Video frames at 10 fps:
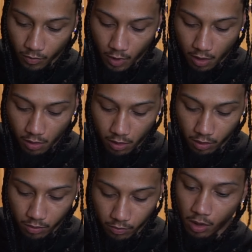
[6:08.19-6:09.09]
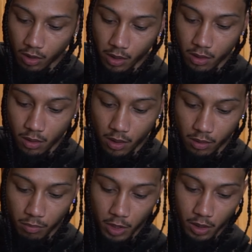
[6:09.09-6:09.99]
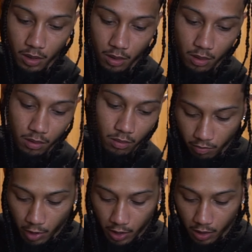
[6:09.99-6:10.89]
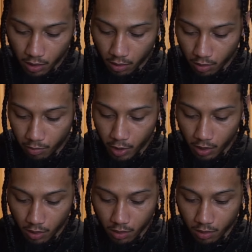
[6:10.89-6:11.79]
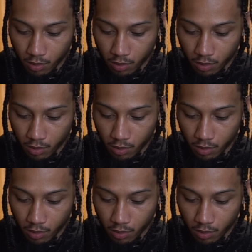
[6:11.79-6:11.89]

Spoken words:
Now look, just kind of like mix it in, blend it a little bit.